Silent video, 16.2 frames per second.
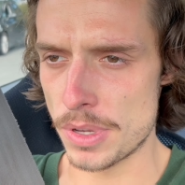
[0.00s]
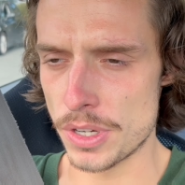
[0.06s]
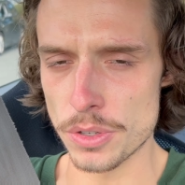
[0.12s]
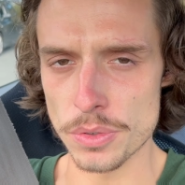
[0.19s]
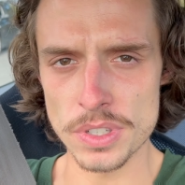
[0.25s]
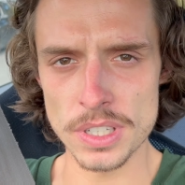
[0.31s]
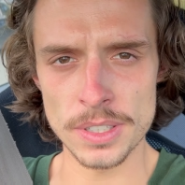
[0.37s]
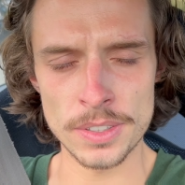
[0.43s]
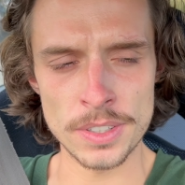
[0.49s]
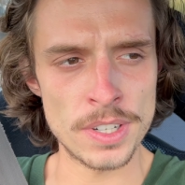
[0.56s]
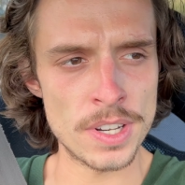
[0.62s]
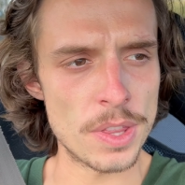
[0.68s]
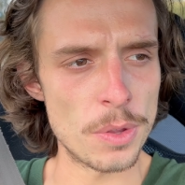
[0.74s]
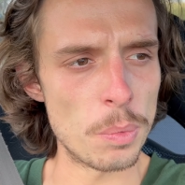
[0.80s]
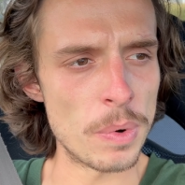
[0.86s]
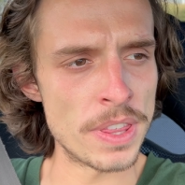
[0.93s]
New
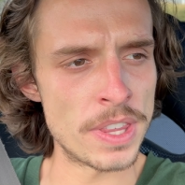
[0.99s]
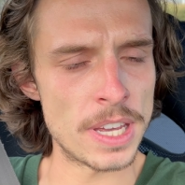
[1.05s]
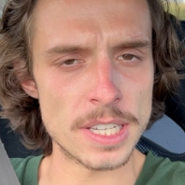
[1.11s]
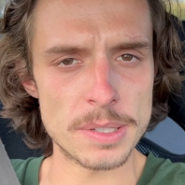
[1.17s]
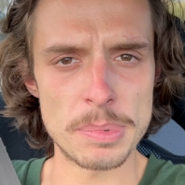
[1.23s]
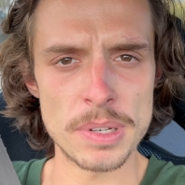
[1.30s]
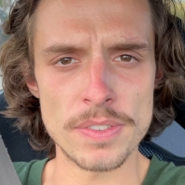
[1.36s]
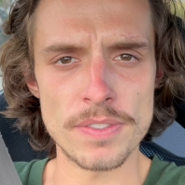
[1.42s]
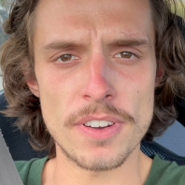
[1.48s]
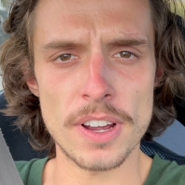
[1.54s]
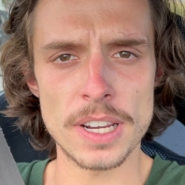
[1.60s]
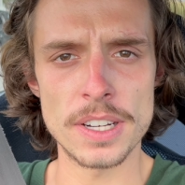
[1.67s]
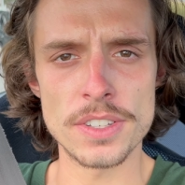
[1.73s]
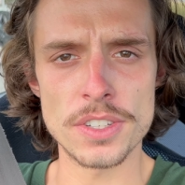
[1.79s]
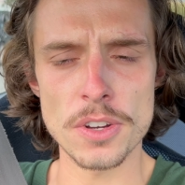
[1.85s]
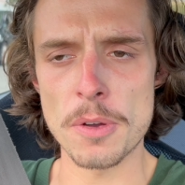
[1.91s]
Zealand, the weather has been
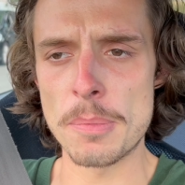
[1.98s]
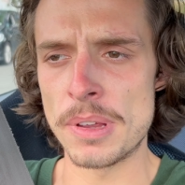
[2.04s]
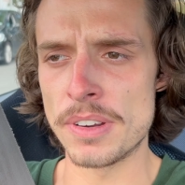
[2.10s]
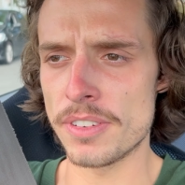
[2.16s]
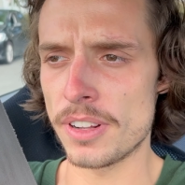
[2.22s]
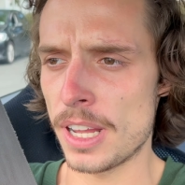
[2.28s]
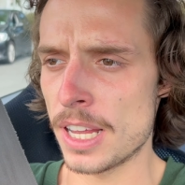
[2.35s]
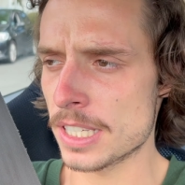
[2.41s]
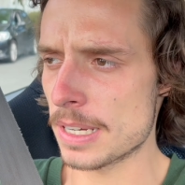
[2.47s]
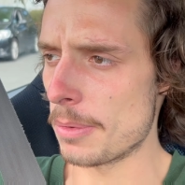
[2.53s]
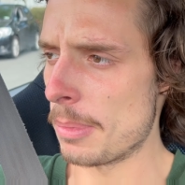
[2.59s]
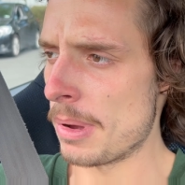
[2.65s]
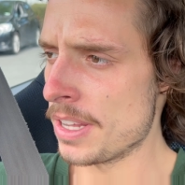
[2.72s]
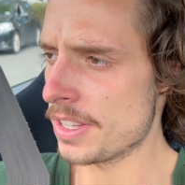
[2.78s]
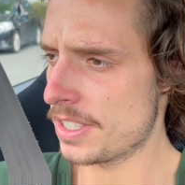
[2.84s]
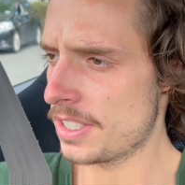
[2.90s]
fucking so mint for the last couple of
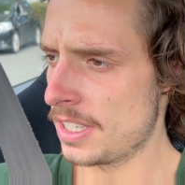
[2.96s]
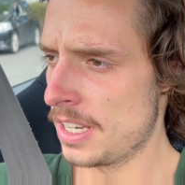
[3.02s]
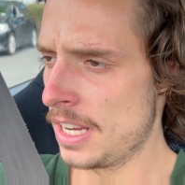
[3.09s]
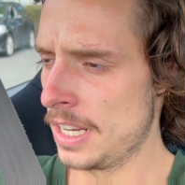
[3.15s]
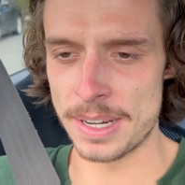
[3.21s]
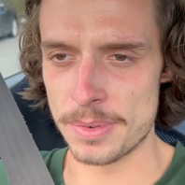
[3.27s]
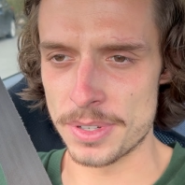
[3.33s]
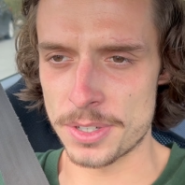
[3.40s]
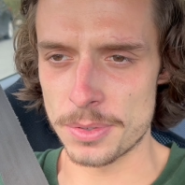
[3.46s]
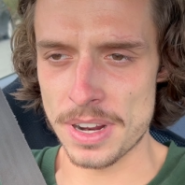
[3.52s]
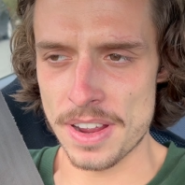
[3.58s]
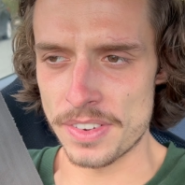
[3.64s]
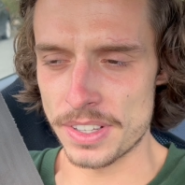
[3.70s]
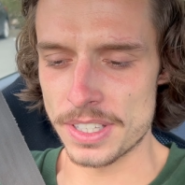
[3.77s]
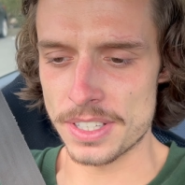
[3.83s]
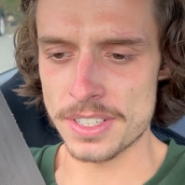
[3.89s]
months. Yeah, we're still
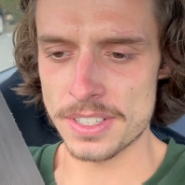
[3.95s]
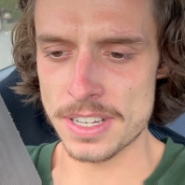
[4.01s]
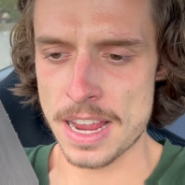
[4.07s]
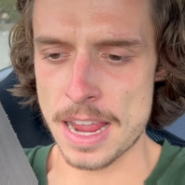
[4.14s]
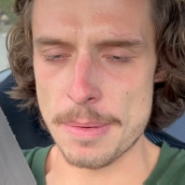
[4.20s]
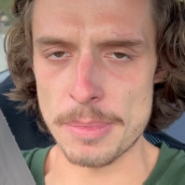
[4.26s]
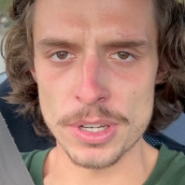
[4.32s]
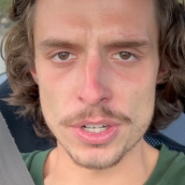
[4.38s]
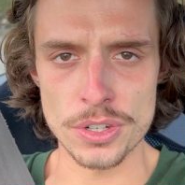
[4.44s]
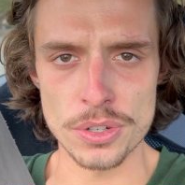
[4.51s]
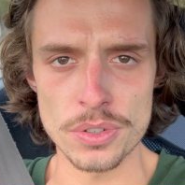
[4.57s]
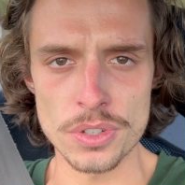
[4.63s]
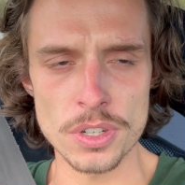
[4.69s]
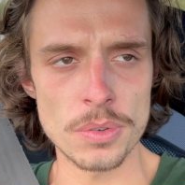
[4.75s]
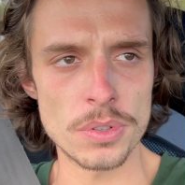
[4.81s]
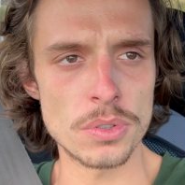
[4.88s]
having the same
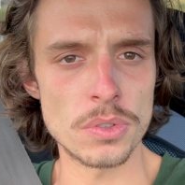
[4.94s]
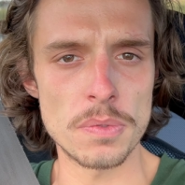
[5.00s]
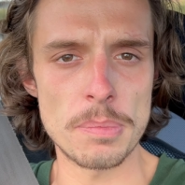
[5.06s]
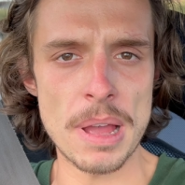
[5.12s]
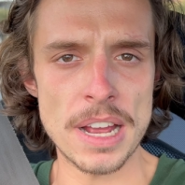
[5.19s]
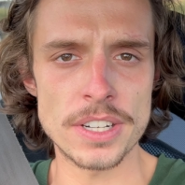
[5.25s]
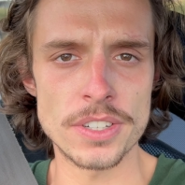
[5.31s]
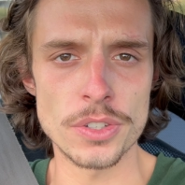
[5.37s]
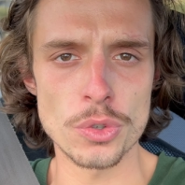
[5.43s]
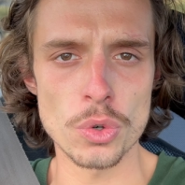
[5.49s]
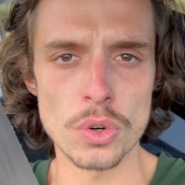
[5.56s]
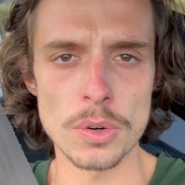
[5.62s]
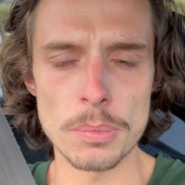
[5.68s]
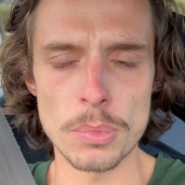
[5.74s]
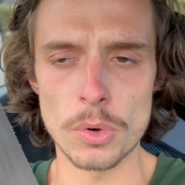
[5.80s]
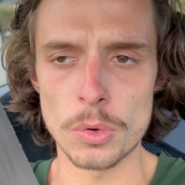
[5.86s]
issues, so it's sort of back to the
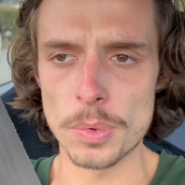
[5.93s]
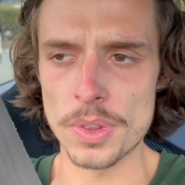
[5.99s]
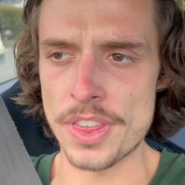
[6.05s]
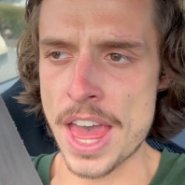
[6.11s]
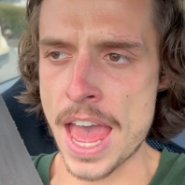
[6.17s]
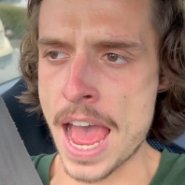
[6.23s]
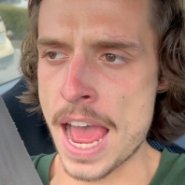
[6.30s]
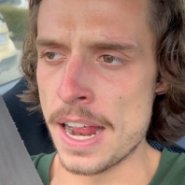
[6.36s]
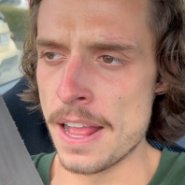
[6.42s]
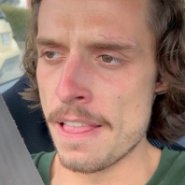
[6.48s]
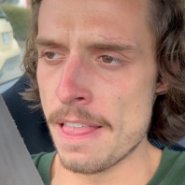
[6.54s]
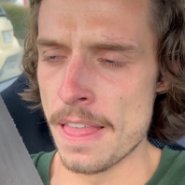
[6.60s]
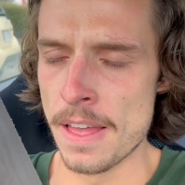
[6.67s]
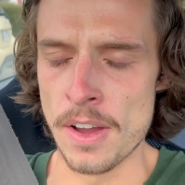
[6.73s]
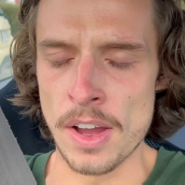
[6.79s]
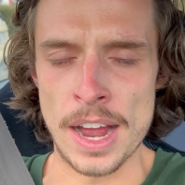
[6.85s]
drawing board with that.
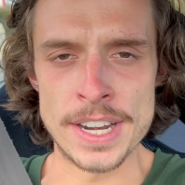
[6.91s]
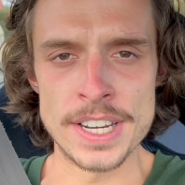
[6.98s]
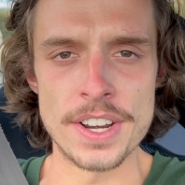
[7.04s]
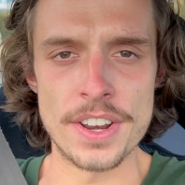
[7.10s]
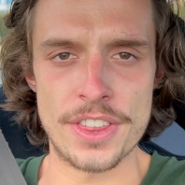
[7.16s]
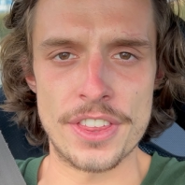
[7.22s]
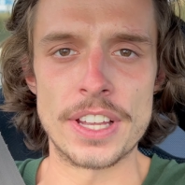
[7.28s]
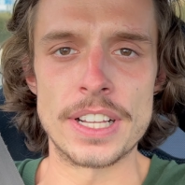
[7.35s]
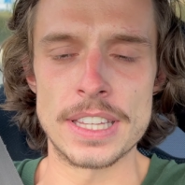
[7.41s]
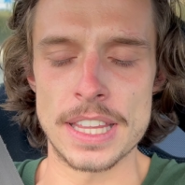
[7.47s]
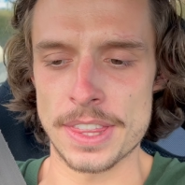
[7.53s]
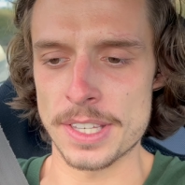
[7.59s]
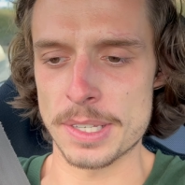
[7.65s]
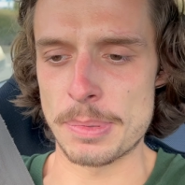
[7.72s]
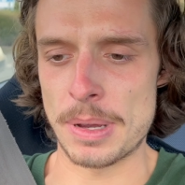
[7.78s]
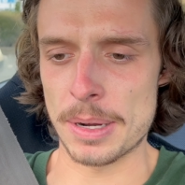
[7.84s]
I didn't think
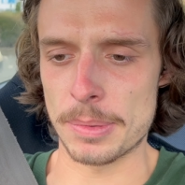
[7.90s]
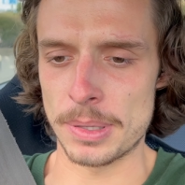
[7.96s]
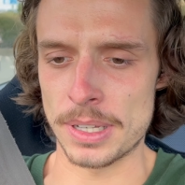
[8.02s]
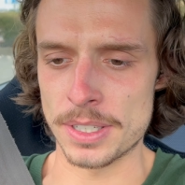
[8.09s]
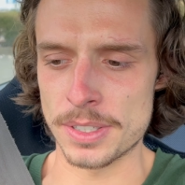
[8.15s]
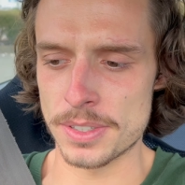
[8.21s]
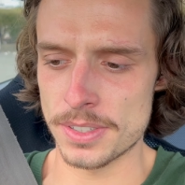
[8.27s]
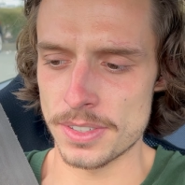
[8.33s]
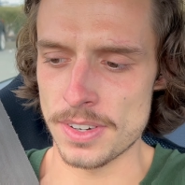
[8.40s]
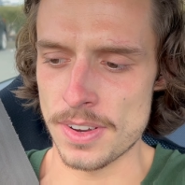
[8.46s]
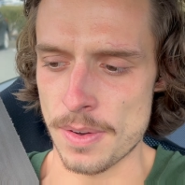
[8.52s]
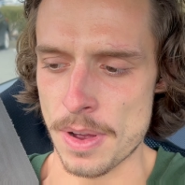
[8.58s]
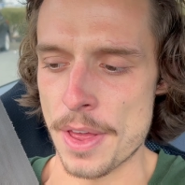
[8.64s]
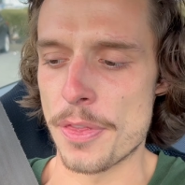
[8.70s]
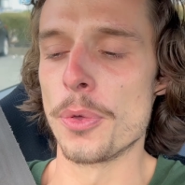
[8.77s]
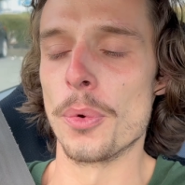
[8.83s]
that the spark plugs,
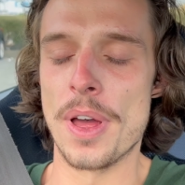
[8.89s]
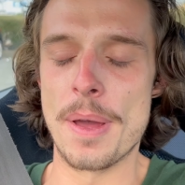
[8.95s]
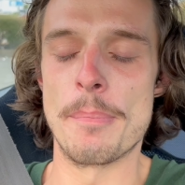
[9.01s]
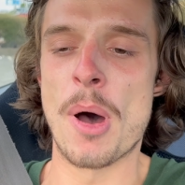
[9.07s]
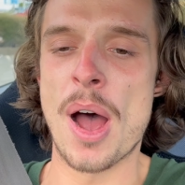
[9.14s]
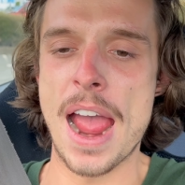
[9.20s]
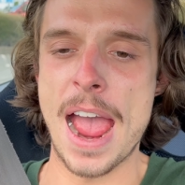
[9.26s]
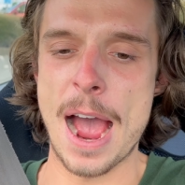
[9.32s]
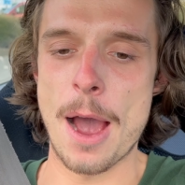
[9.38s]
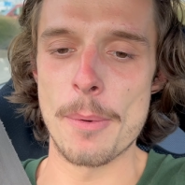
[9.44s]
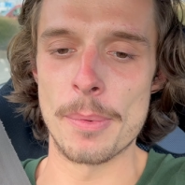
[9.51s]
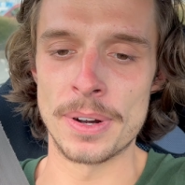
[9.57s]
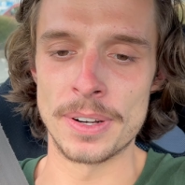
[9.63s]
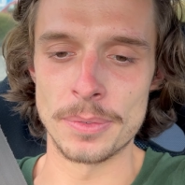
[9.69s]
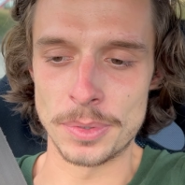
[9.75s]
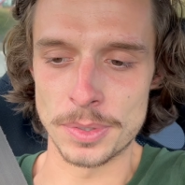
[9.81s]
I thought it might help
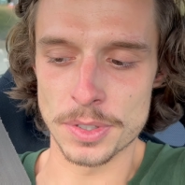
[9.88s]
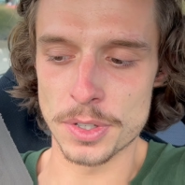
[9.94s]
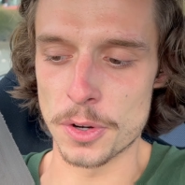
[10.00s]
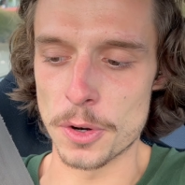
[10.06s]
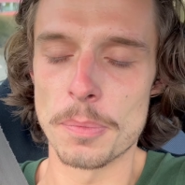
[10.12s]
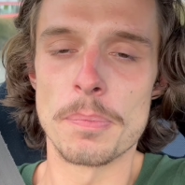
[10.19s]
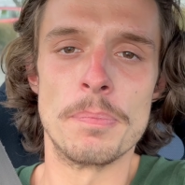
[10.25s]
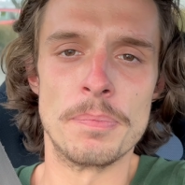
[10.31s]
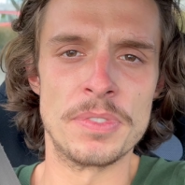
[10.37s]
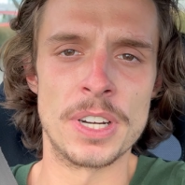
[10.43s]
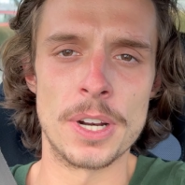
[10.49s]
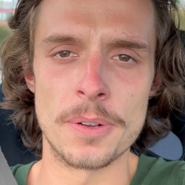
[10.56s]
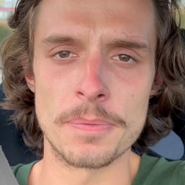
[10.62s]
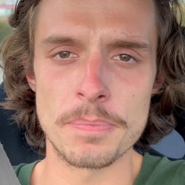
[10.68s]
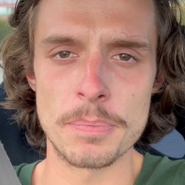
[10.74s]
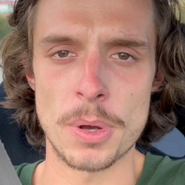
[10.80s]
and it could, you
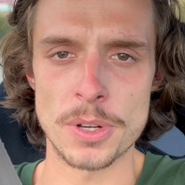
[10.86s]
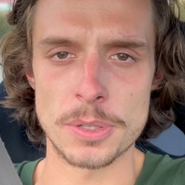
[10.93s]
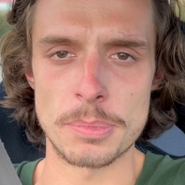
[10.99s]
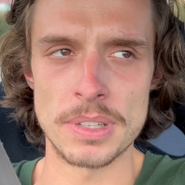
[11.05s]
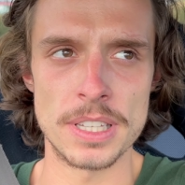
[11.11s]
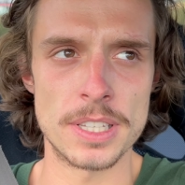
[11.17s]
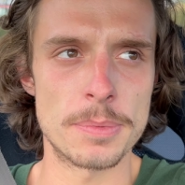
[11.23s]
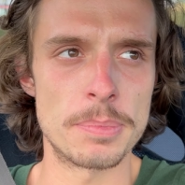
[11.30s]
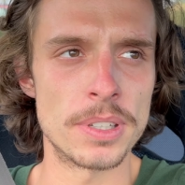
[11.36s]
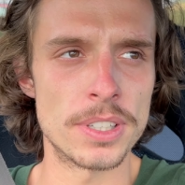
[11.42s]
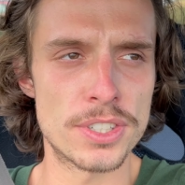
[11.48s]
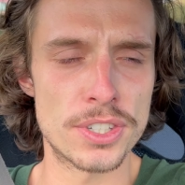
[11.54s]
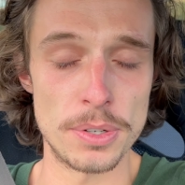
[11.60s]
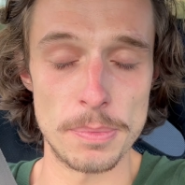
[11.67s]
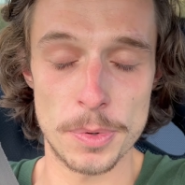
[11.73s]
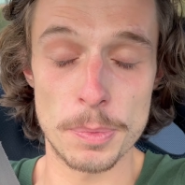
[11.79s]
know, possibly be
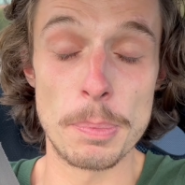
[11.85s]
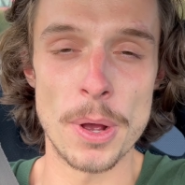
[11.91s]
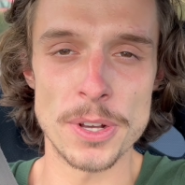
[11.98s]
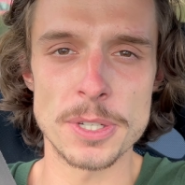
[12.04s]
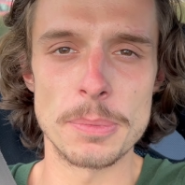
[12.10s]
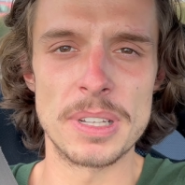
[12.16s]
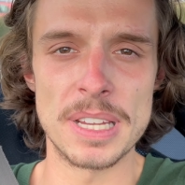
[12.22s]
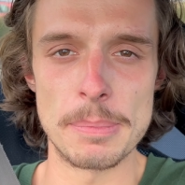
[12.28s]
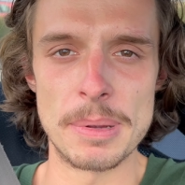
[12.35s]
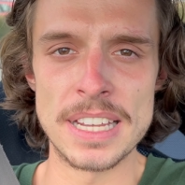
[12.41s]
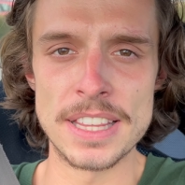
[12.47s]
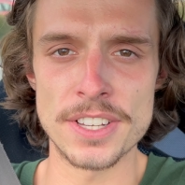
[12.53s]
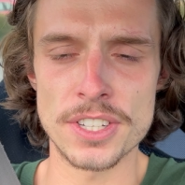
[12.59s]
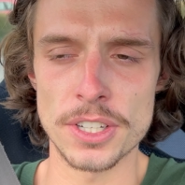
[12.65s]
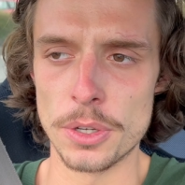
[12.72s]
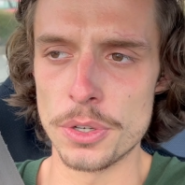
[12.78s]

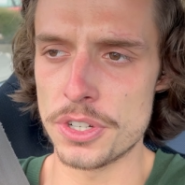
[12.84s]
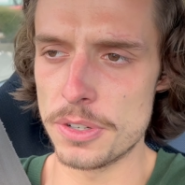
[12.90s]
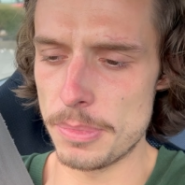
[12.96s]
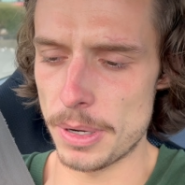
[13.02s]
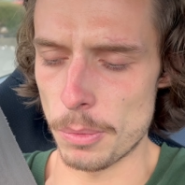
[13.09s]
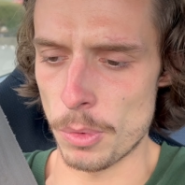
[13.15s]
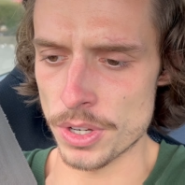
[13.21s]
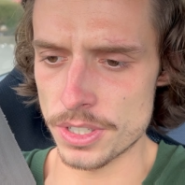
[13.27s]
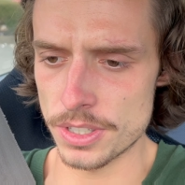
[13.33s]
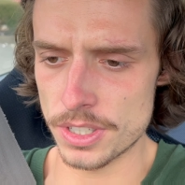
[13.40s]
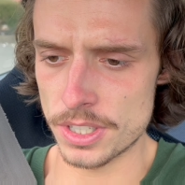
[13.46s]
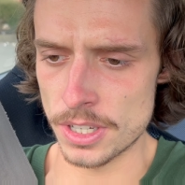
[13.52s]
the solution, but it wasn't.